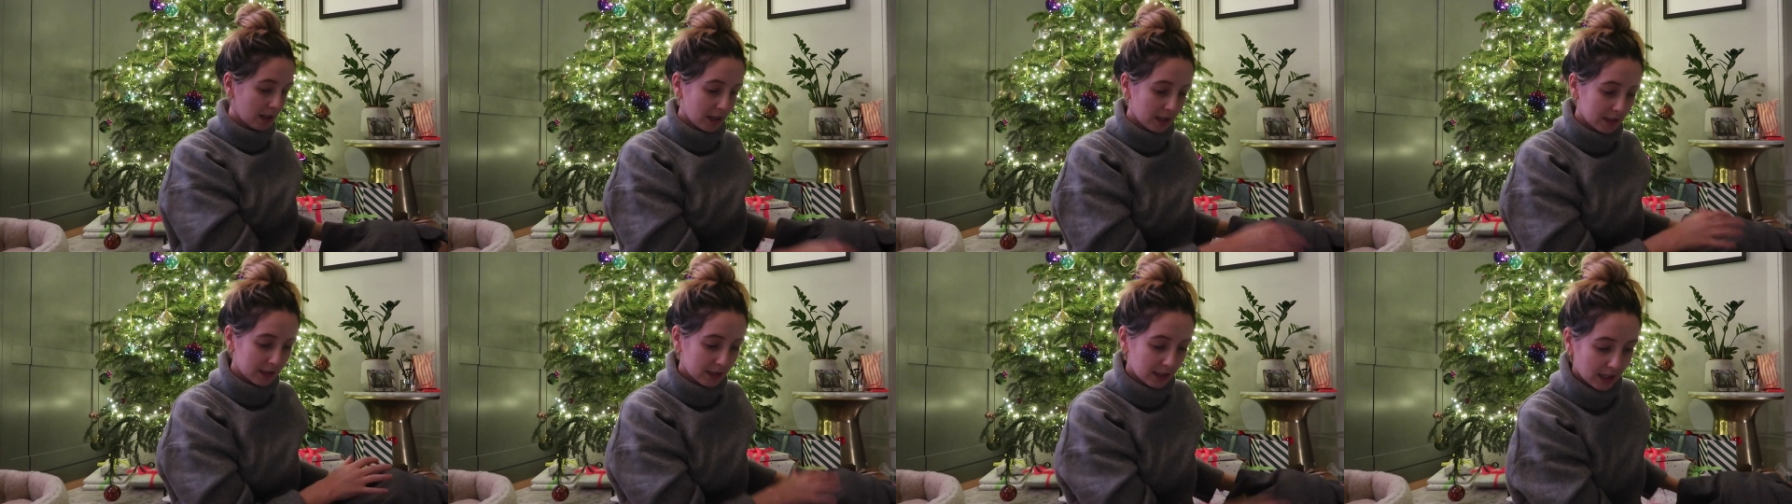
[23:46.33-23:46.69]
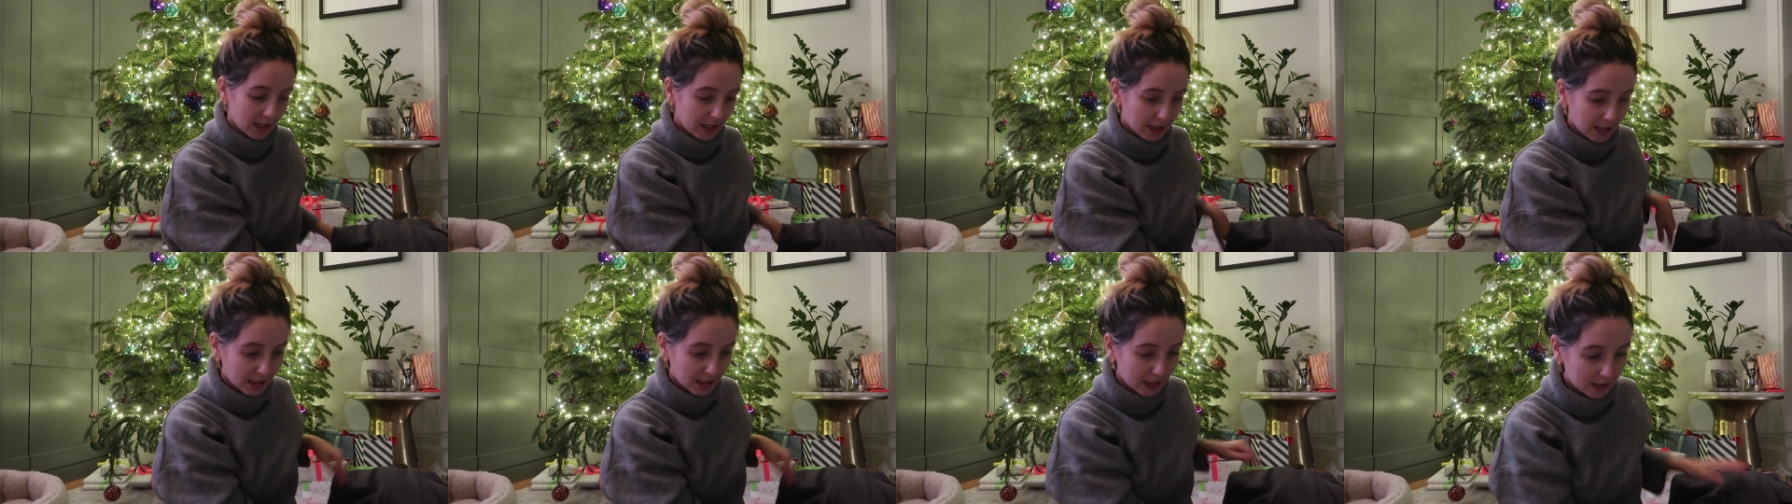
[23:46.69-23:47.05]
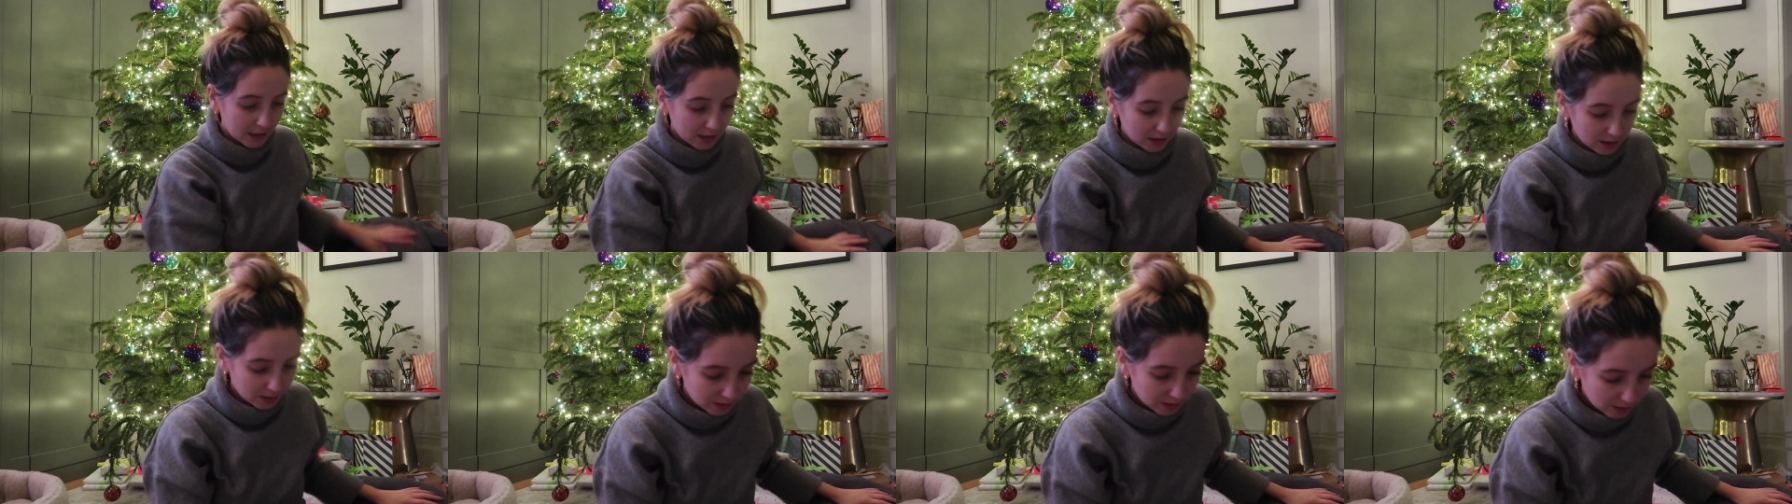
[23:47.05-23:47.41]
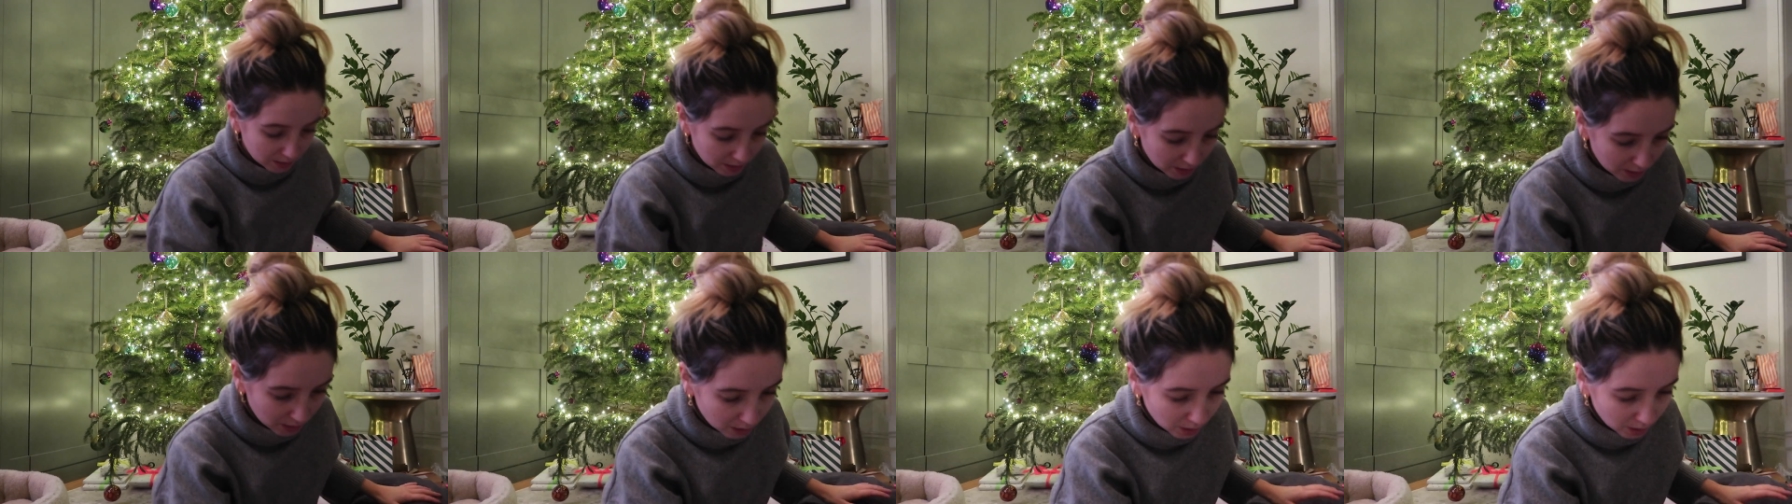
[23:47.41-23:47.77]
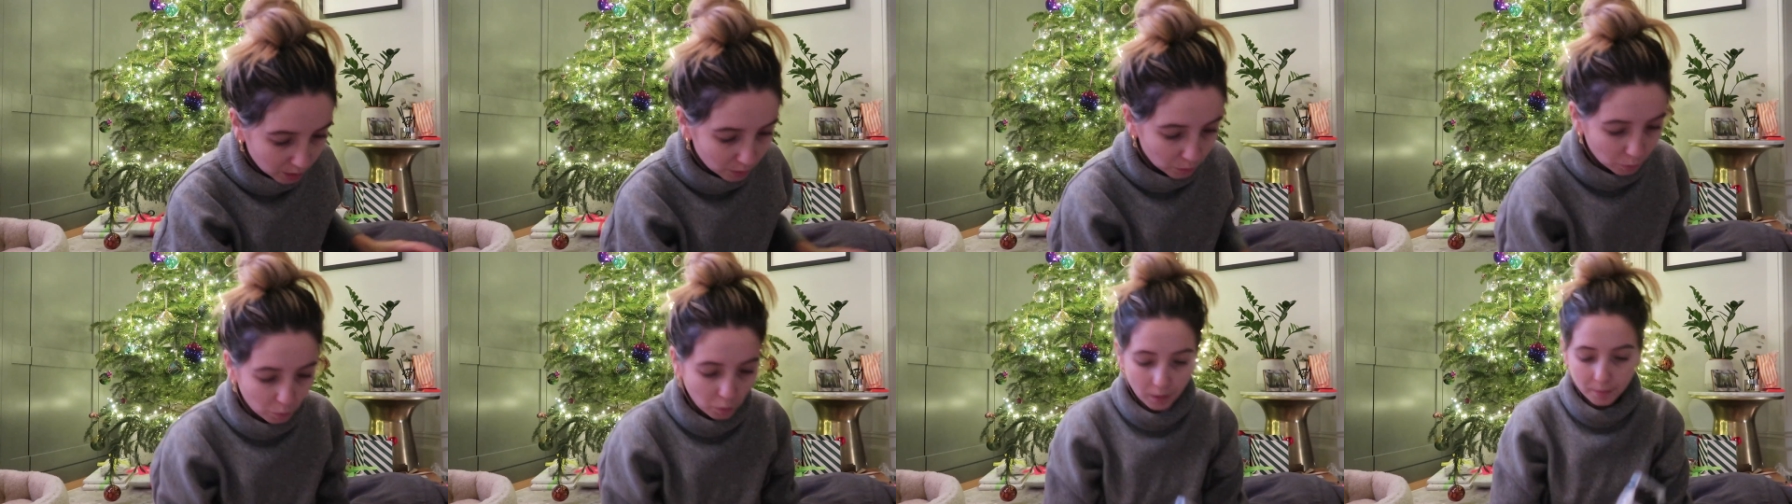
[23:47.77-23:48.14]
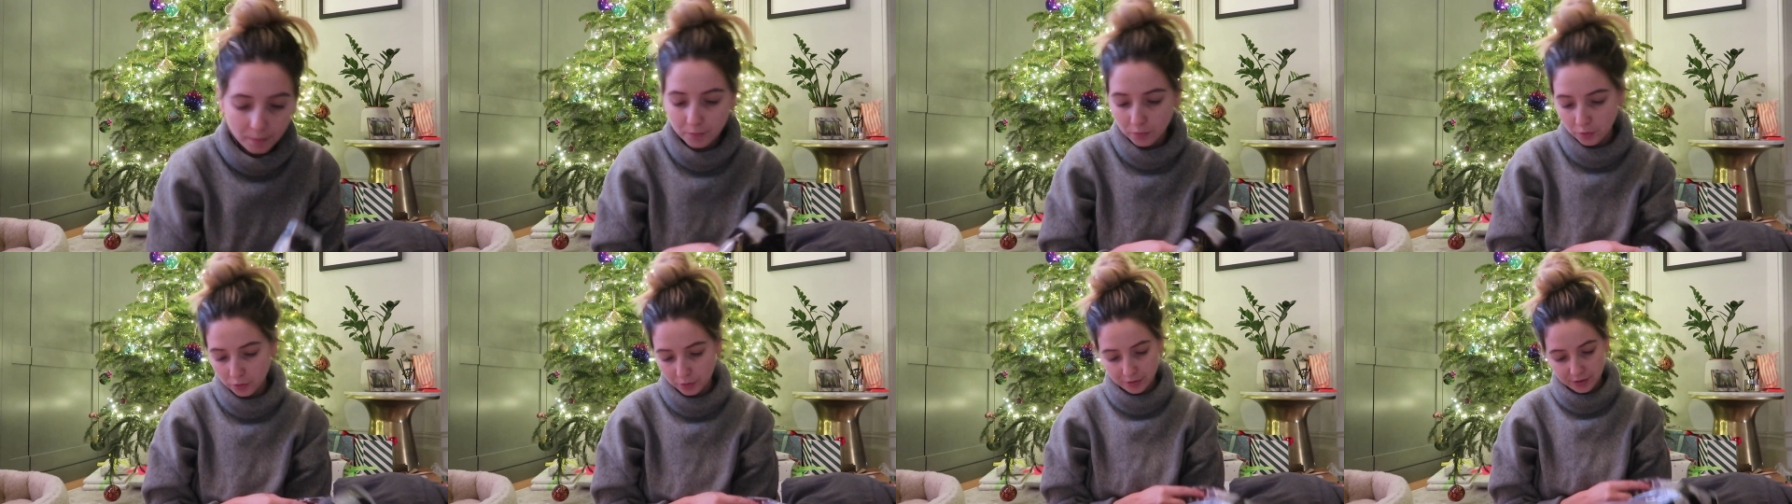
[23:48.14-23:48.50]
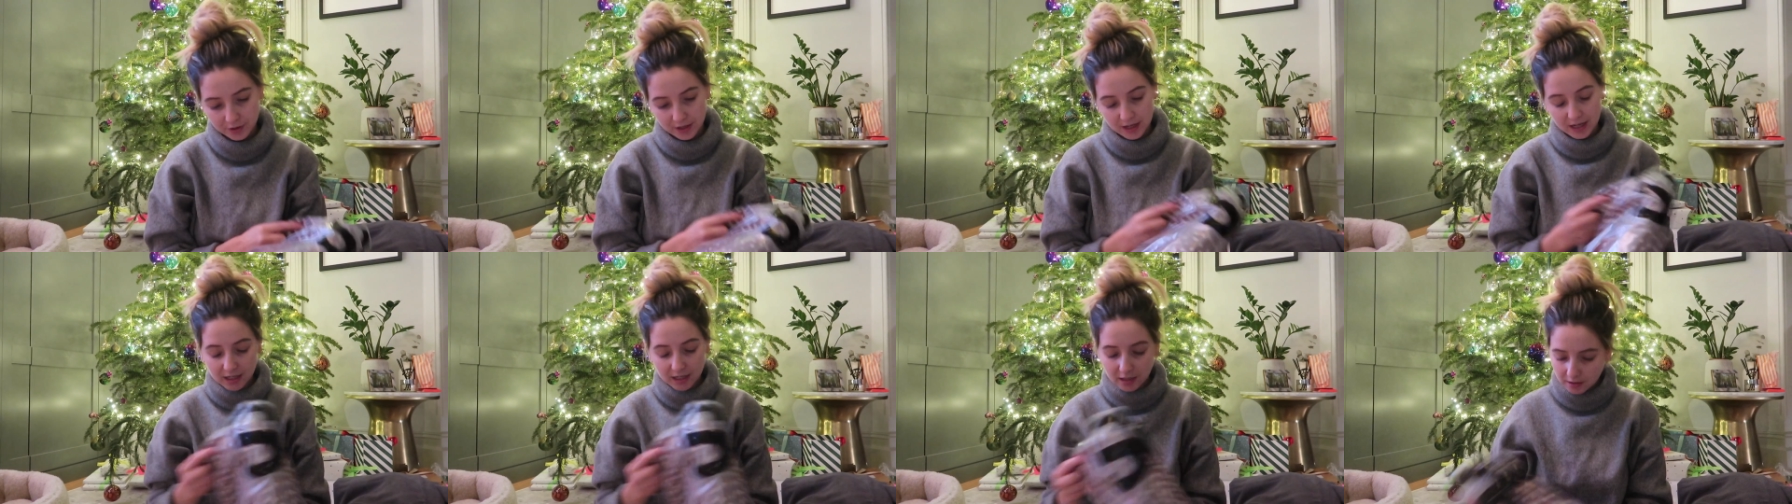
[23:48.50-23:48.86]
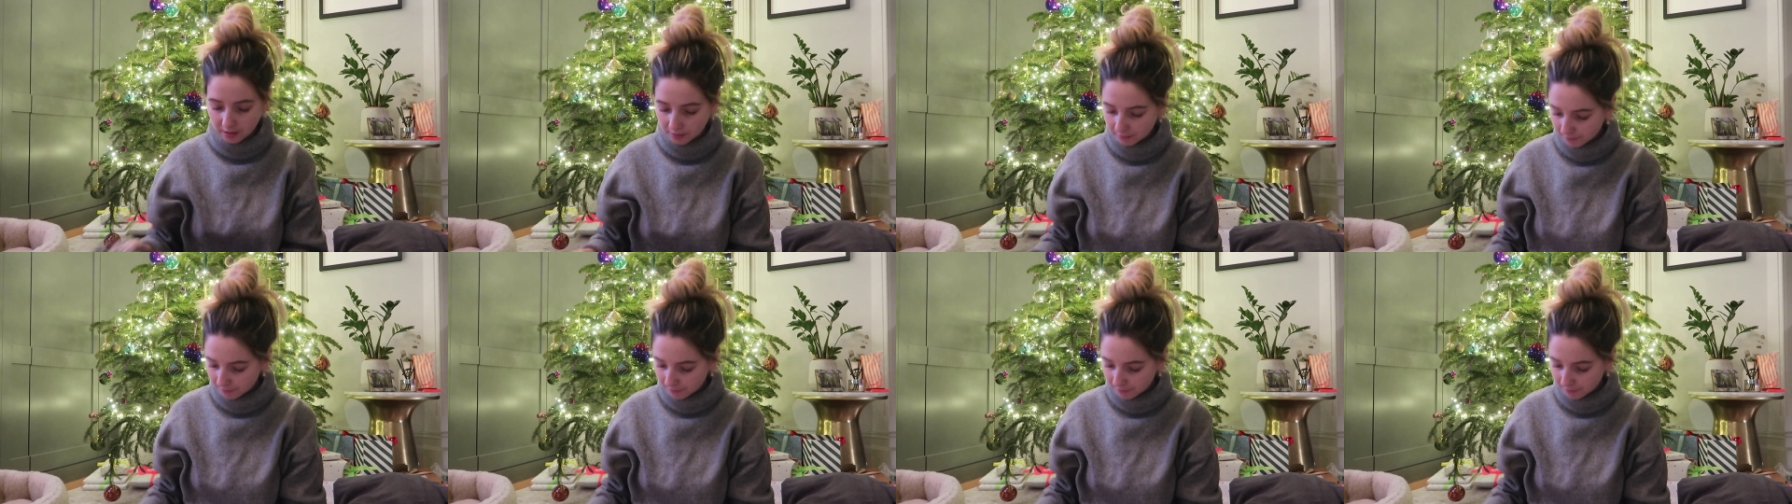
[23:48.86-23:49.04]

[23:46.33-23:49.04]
And then one more thing,